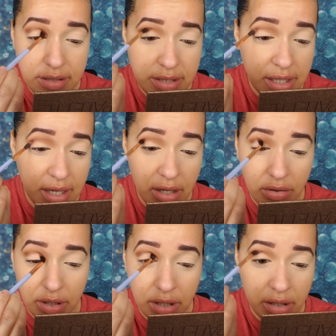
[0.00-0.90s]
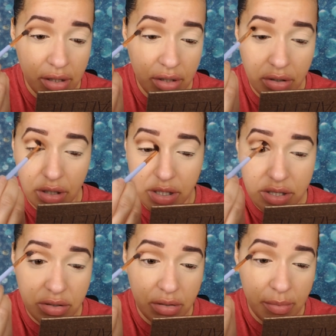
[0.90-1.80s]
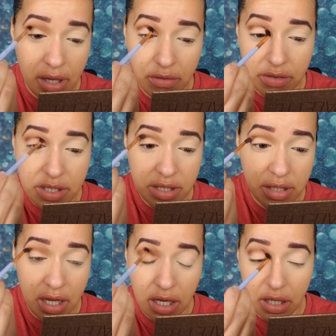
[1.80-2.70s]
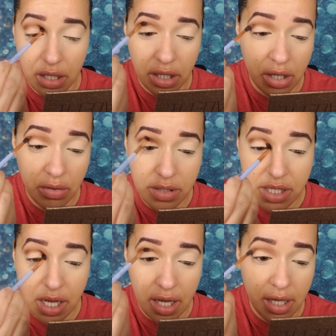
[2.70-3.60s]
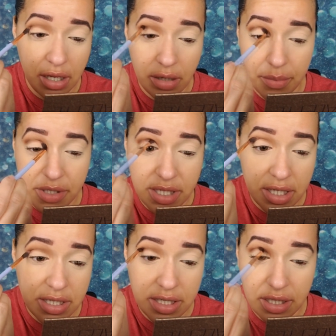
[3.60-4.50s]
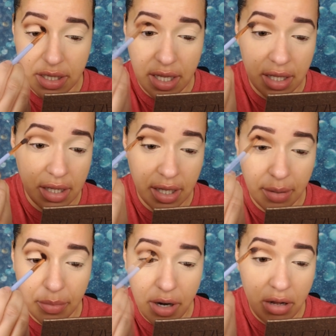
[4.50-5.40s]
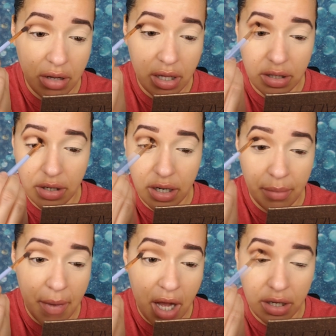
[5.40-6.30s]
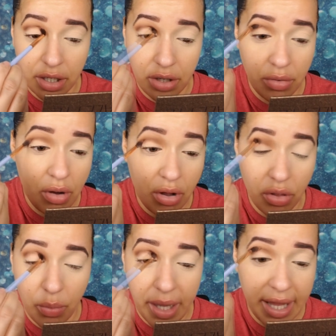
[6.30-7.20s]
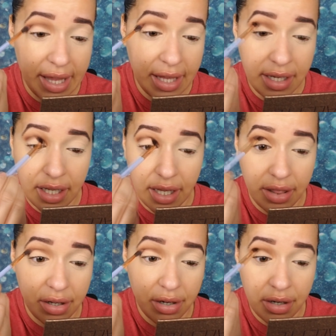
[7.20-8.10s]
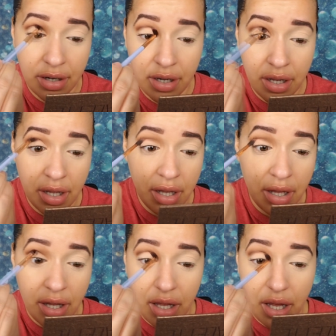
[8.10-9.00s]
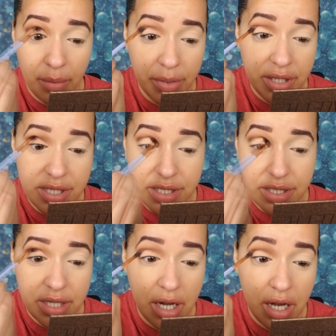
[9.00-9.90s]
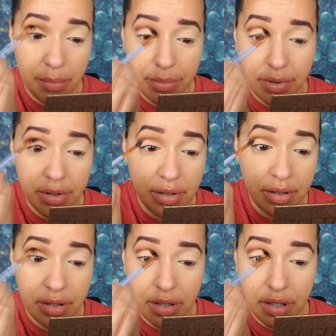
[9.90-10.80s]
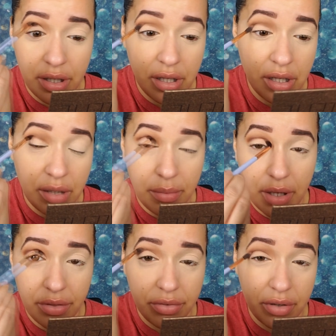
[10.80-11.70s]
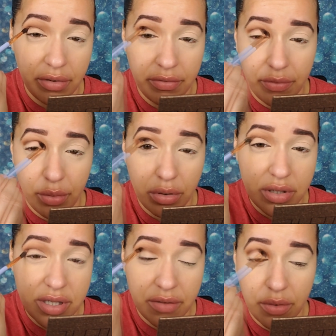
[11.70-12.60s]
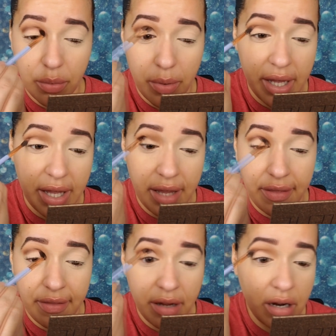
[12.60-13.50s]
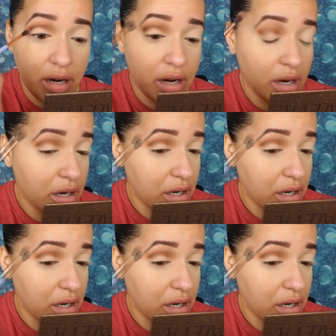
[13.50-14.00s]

down in the crease. So I'm obviously not going to go as high up as I did that light brown color, and I'm not going to go all the way in either. I'm going to stop about 3/4 of the way in there,